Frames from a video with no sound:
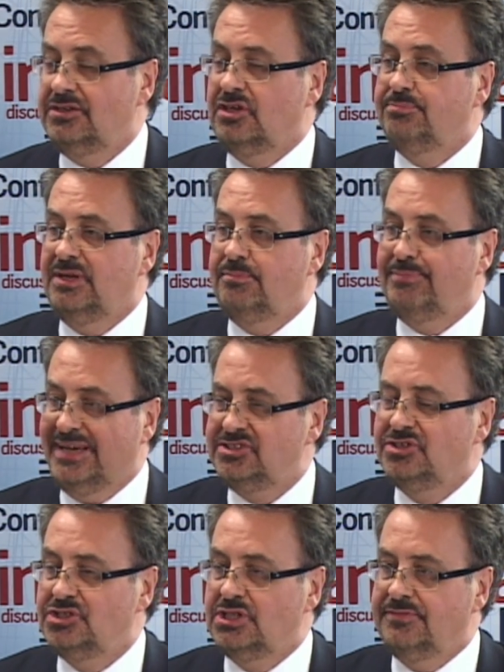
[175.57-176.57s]
can be
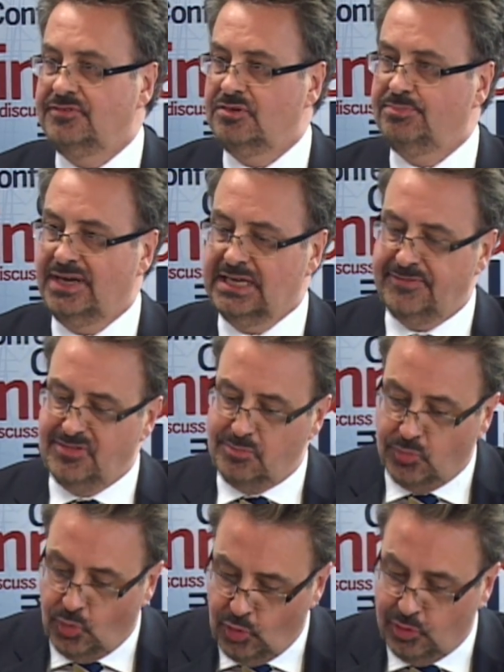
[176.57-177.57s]
better delivered by
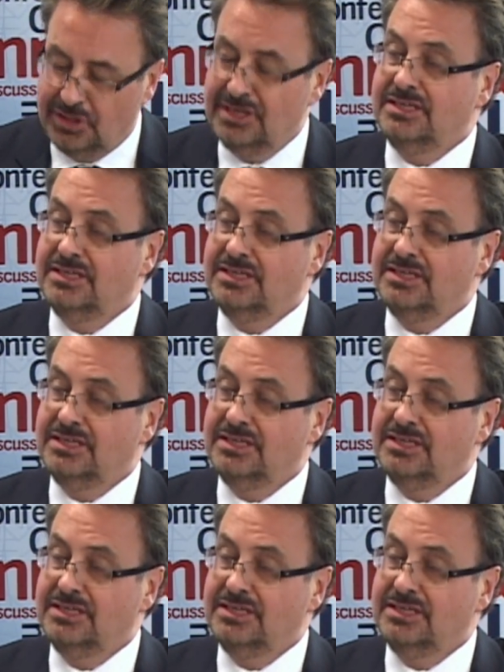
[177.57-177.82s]
having more